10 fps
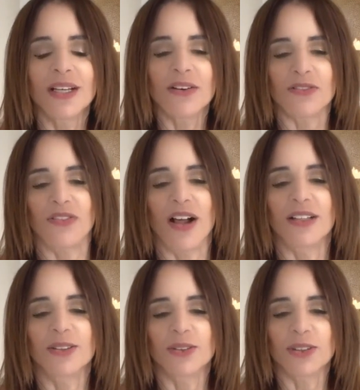
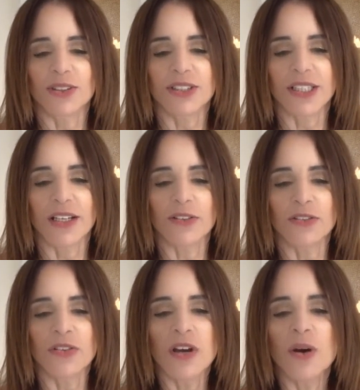value
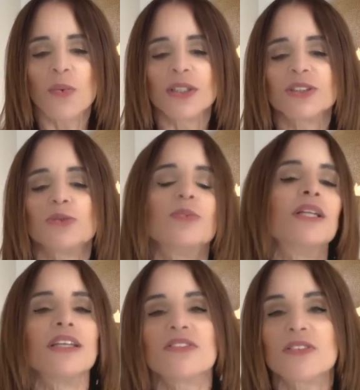yourself, what you
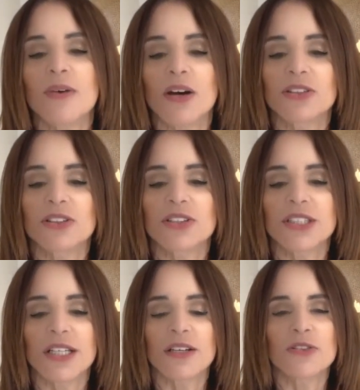believe about
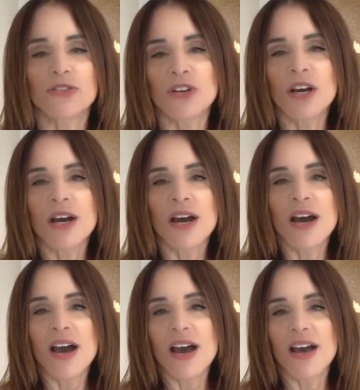yourself,
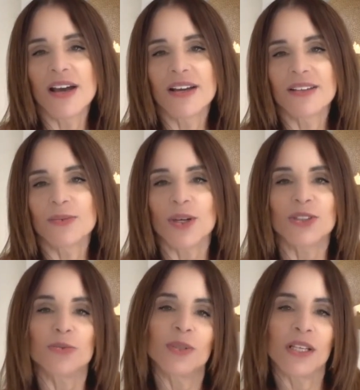and what
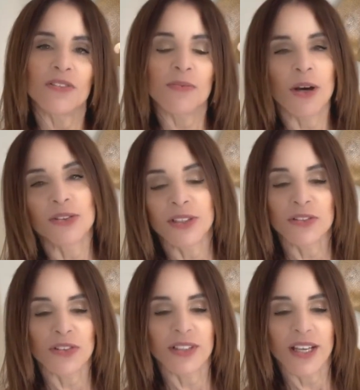you believe about
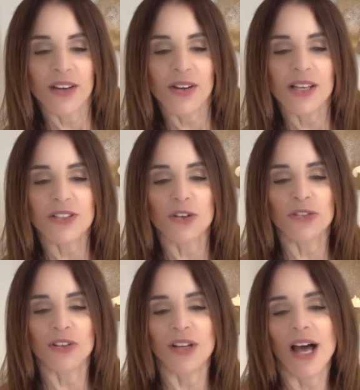different areas of
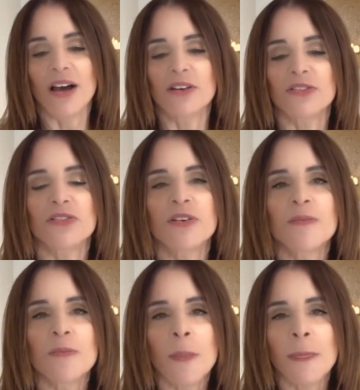your life,
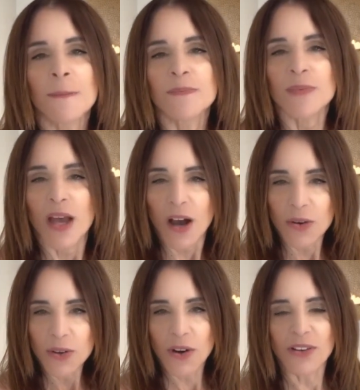how
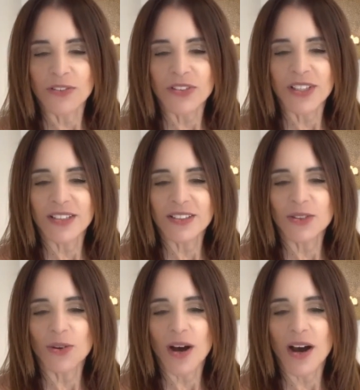confident
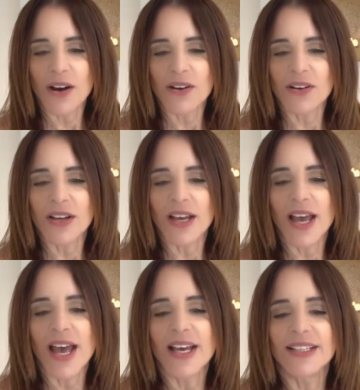you are,
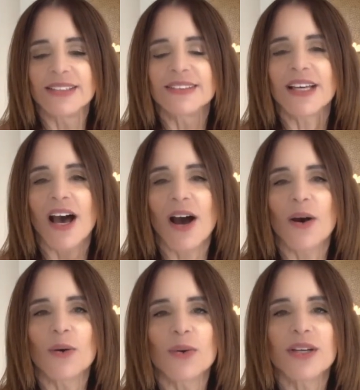and
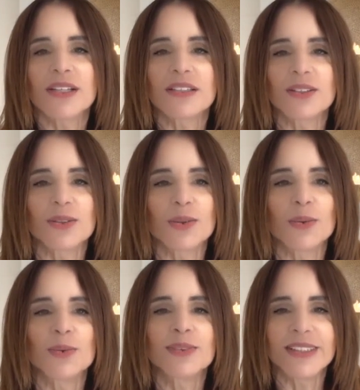how can
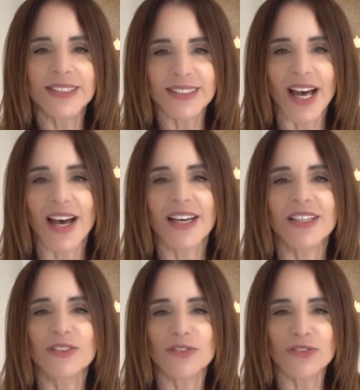you
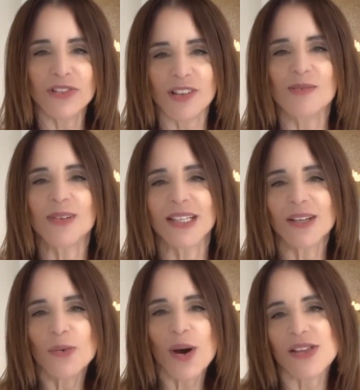decide firmly
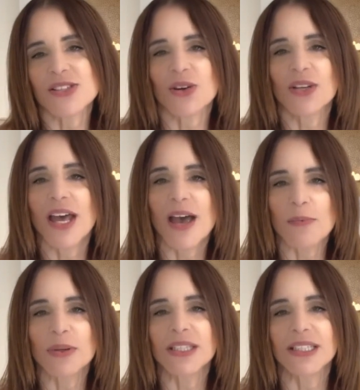what's gonna
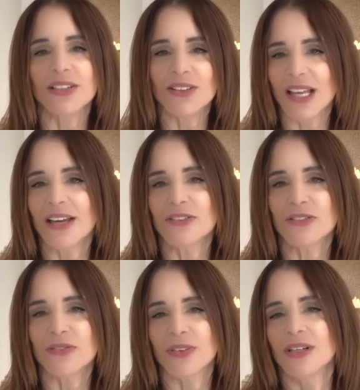happen in your
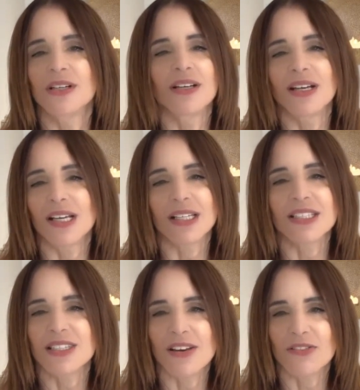life.
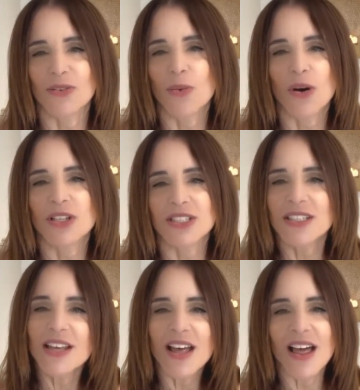It never was
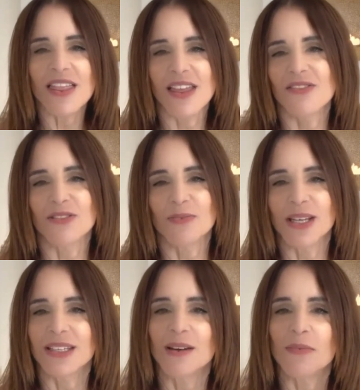and never
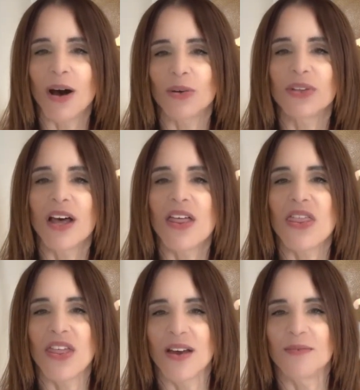been about
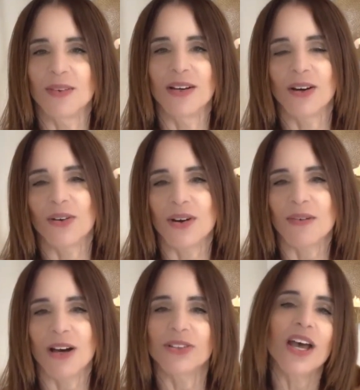them or
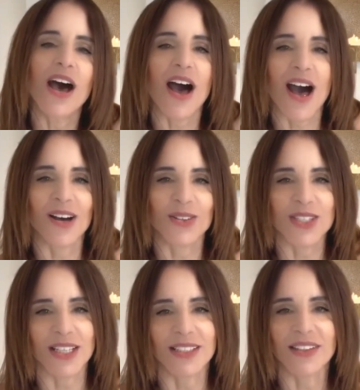about
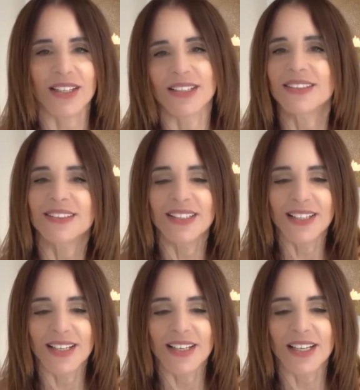outside things.
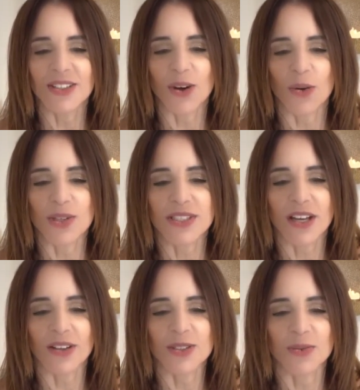It always
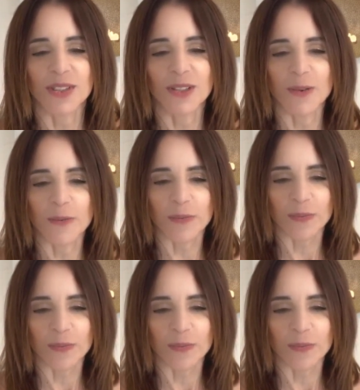starts with you.